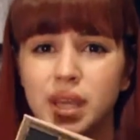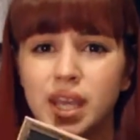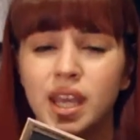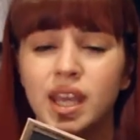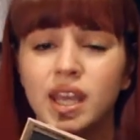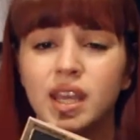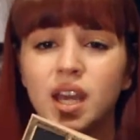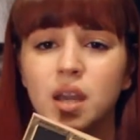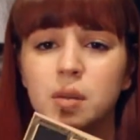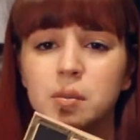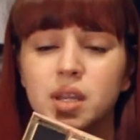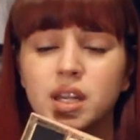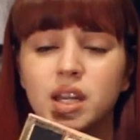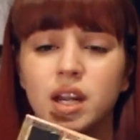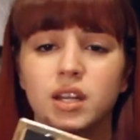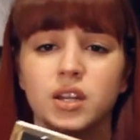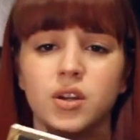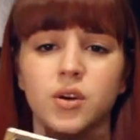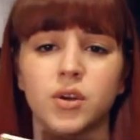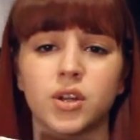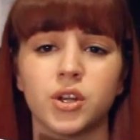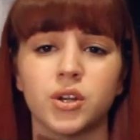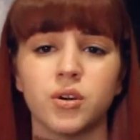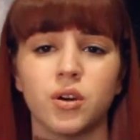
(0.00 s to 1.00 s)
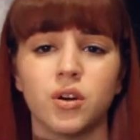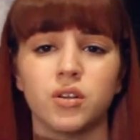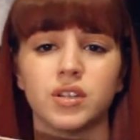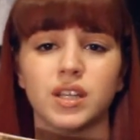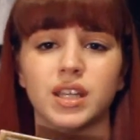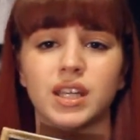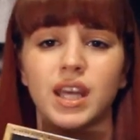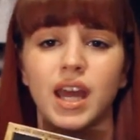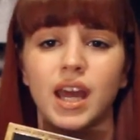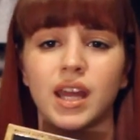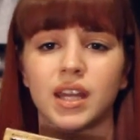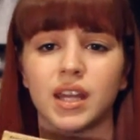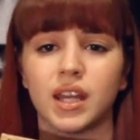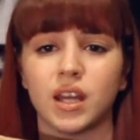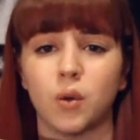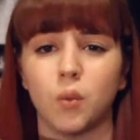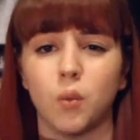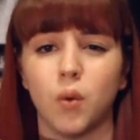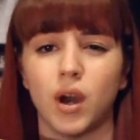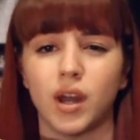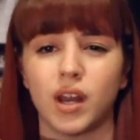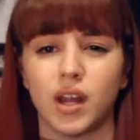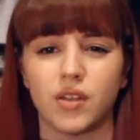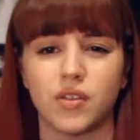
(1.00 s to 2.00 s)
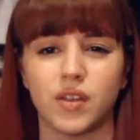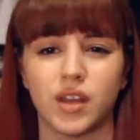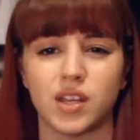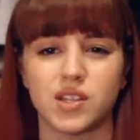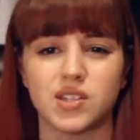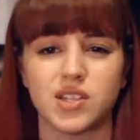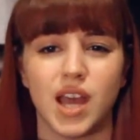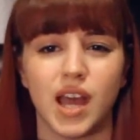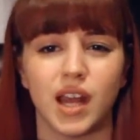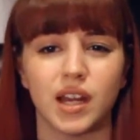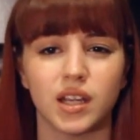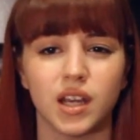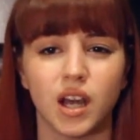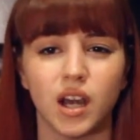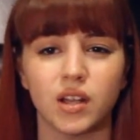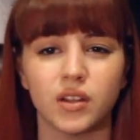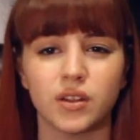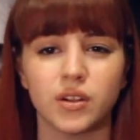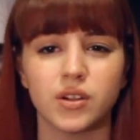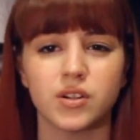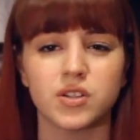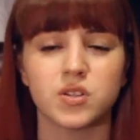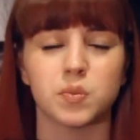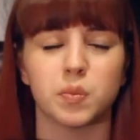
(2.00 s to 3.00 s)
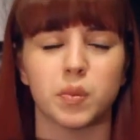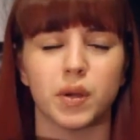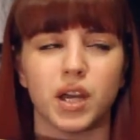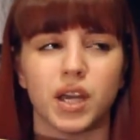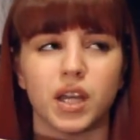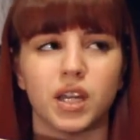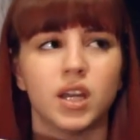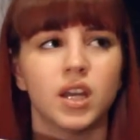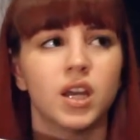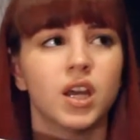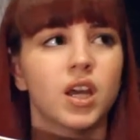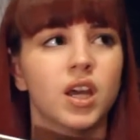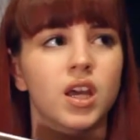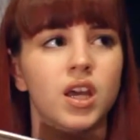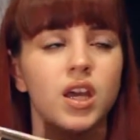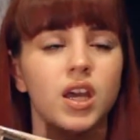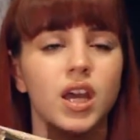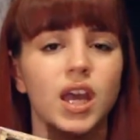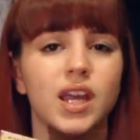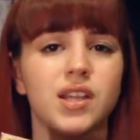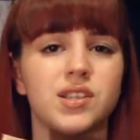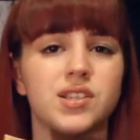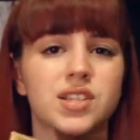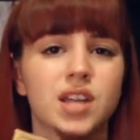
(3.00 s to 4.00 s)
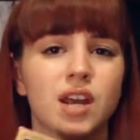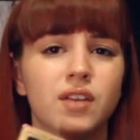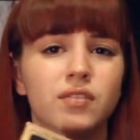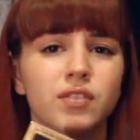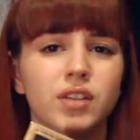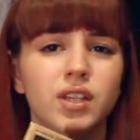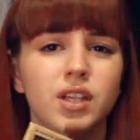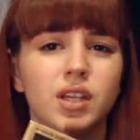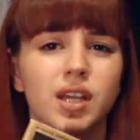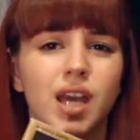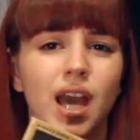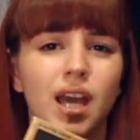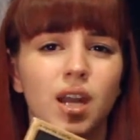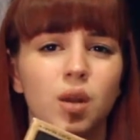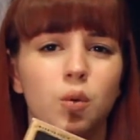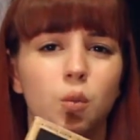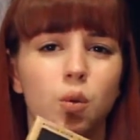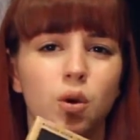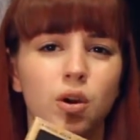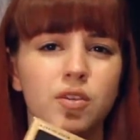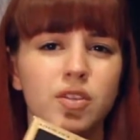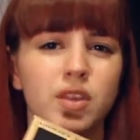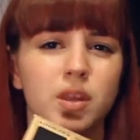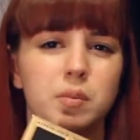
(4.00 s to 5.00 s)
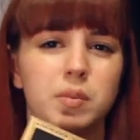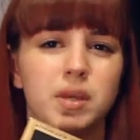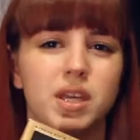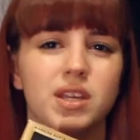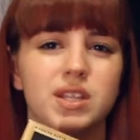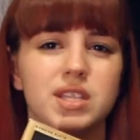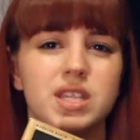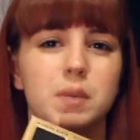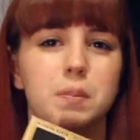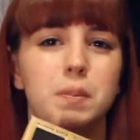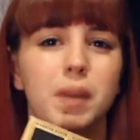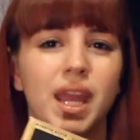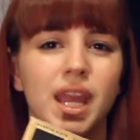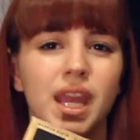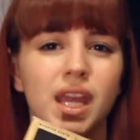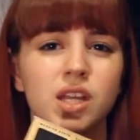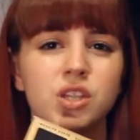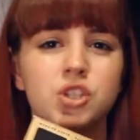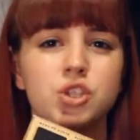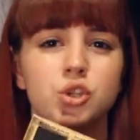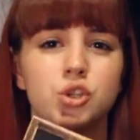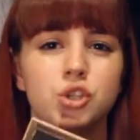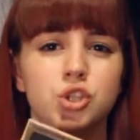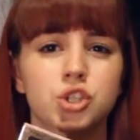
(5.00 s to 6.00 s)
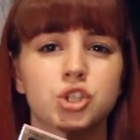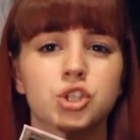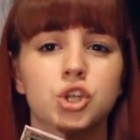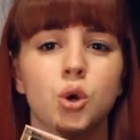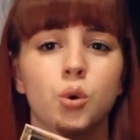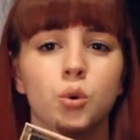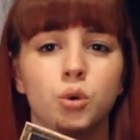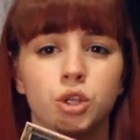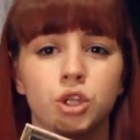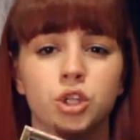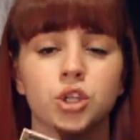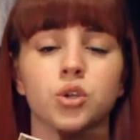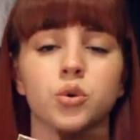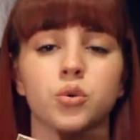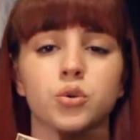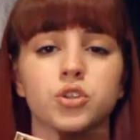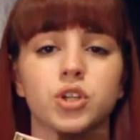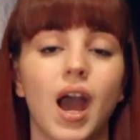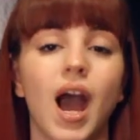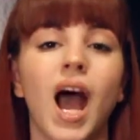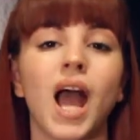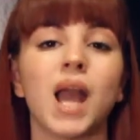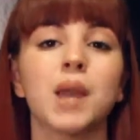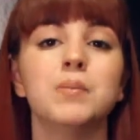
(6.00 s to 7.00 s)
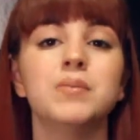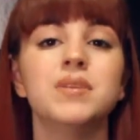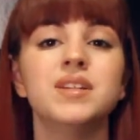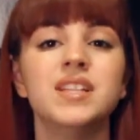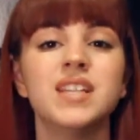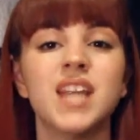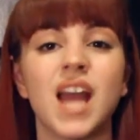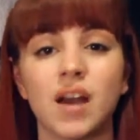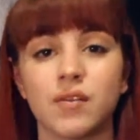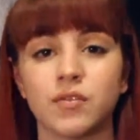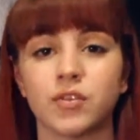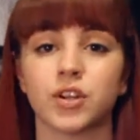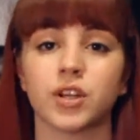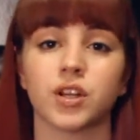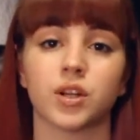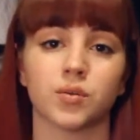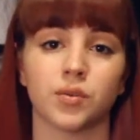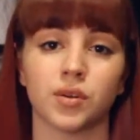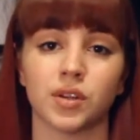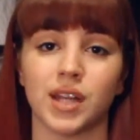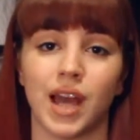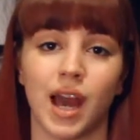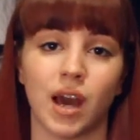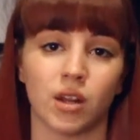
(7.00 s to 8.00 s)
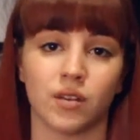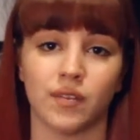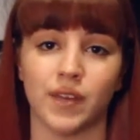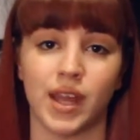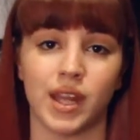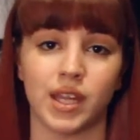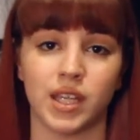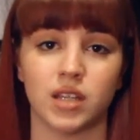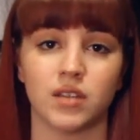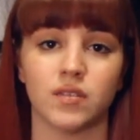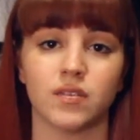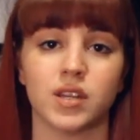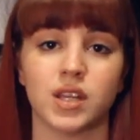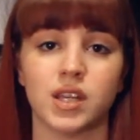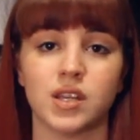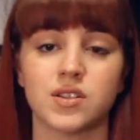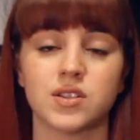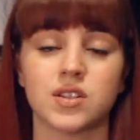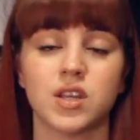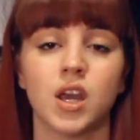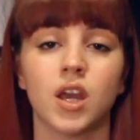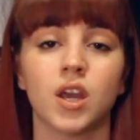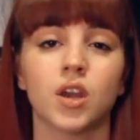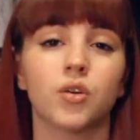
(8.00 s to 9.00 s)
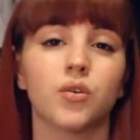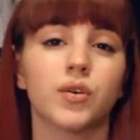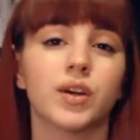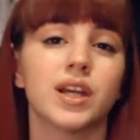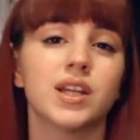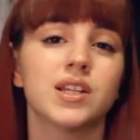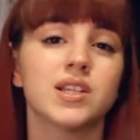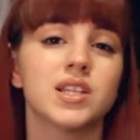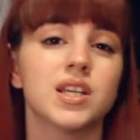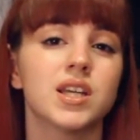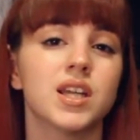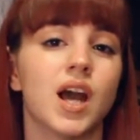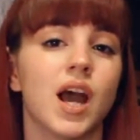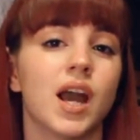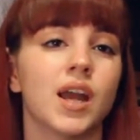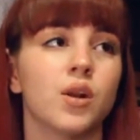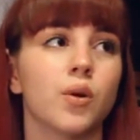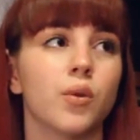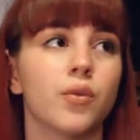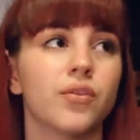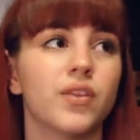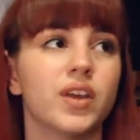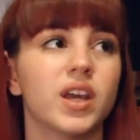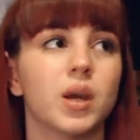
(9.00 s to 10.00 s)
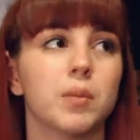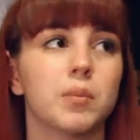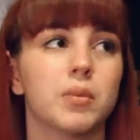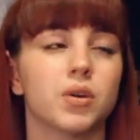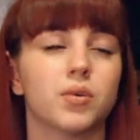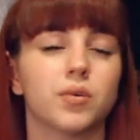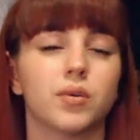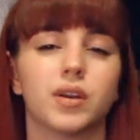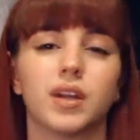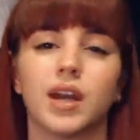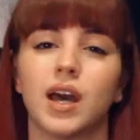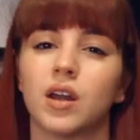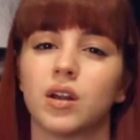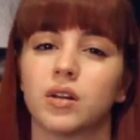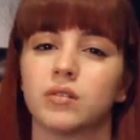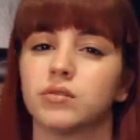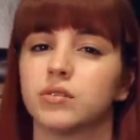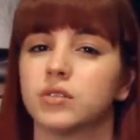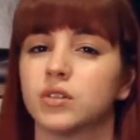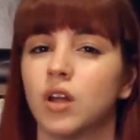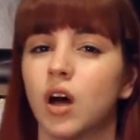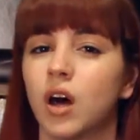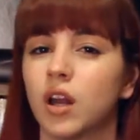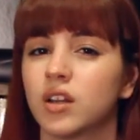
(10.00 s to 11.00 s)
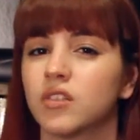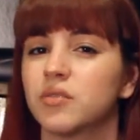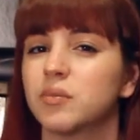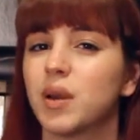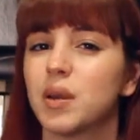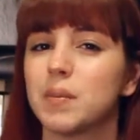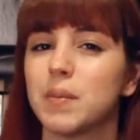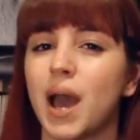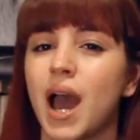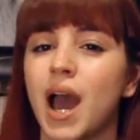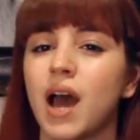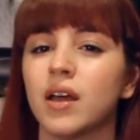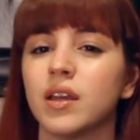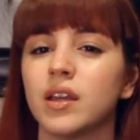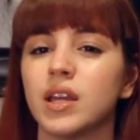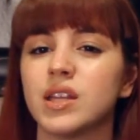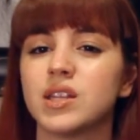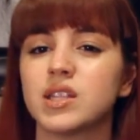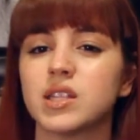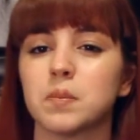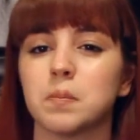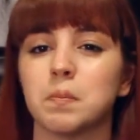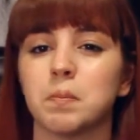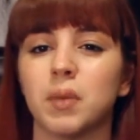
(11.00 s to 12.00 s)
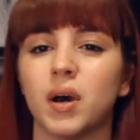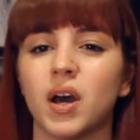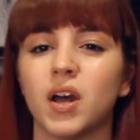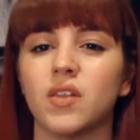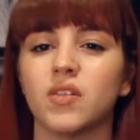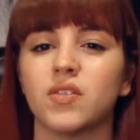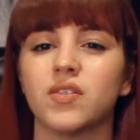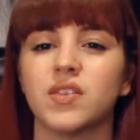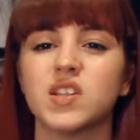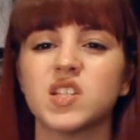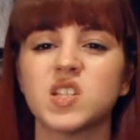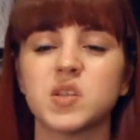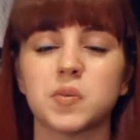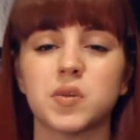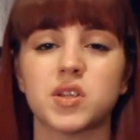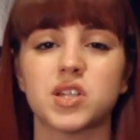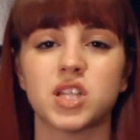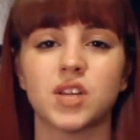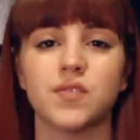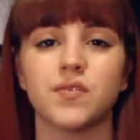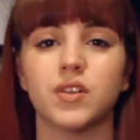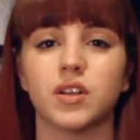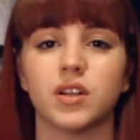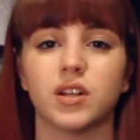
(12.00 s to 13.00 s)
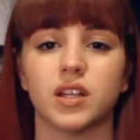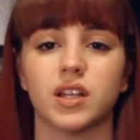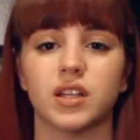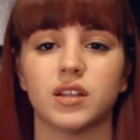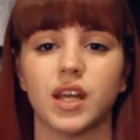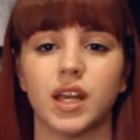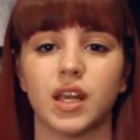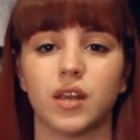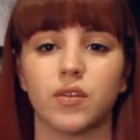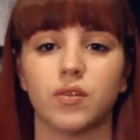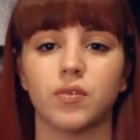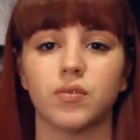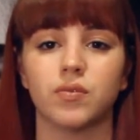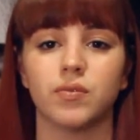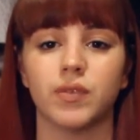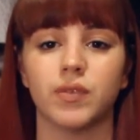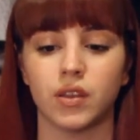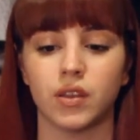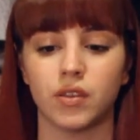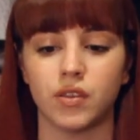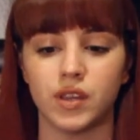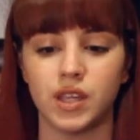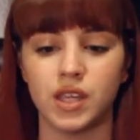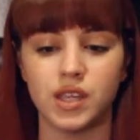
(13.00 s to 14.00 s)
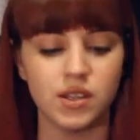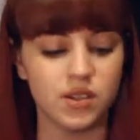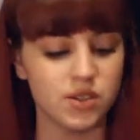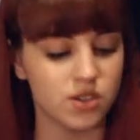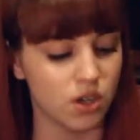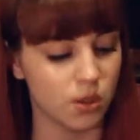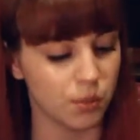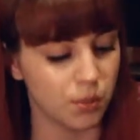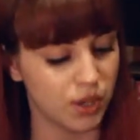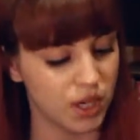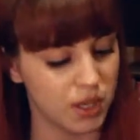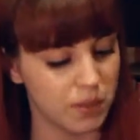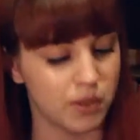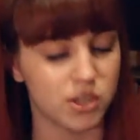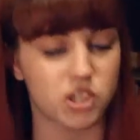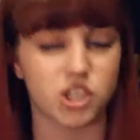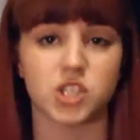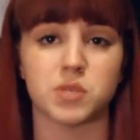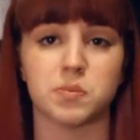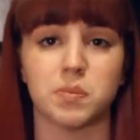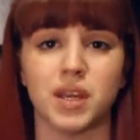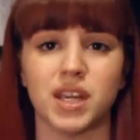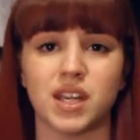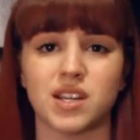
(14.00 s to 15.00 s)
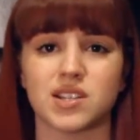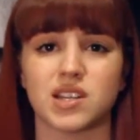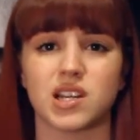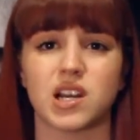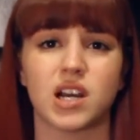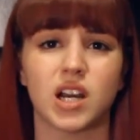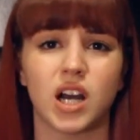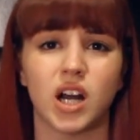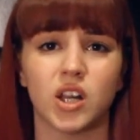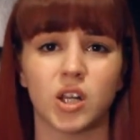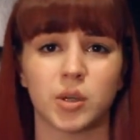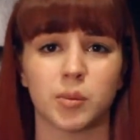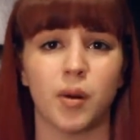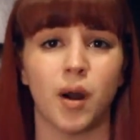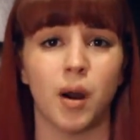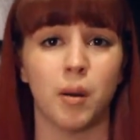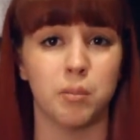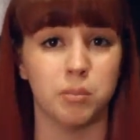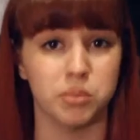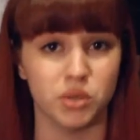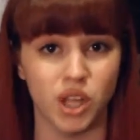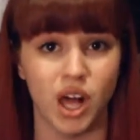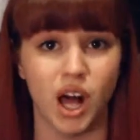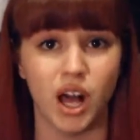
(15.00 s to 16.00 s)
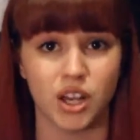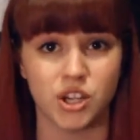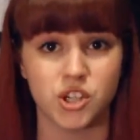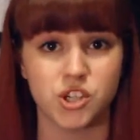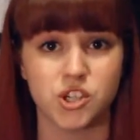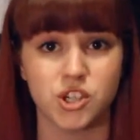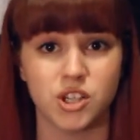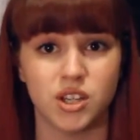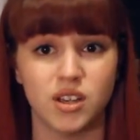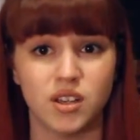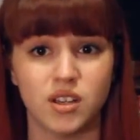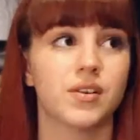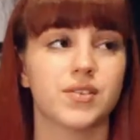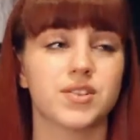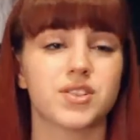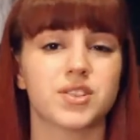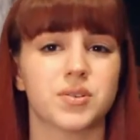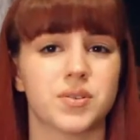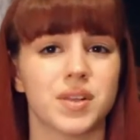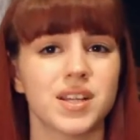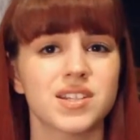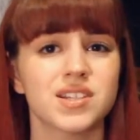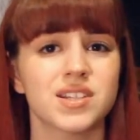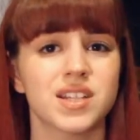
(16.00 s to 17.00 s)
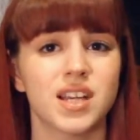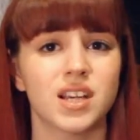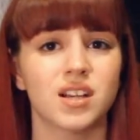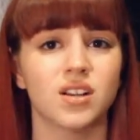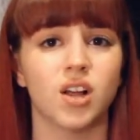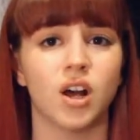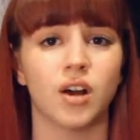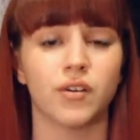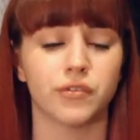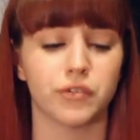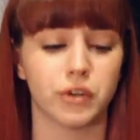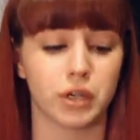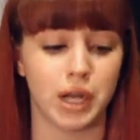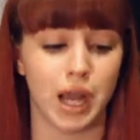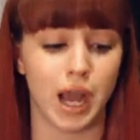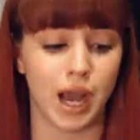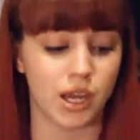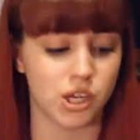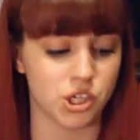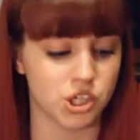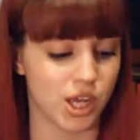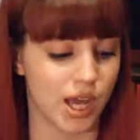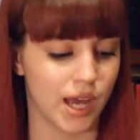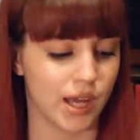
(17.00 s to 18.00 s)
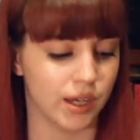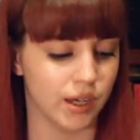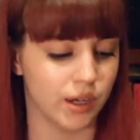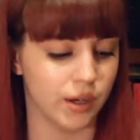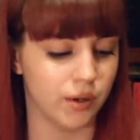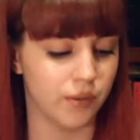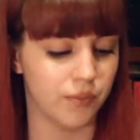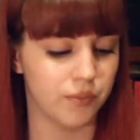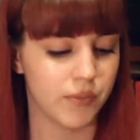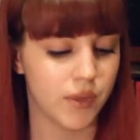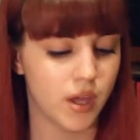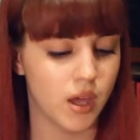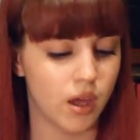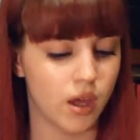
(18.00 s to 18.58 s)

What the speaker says: big. I mean, I know you're only getting, what, I think 10 colors, but it's definitely kind of worth it because the pans are so huge. I'm never going to run out of any of these. Granted, I don't think I'm going to run out of a lot of my palettes, but this specifically, like these are pretty much as big as like a Colourpop blush. So that's saying a lot for an eyeshadow.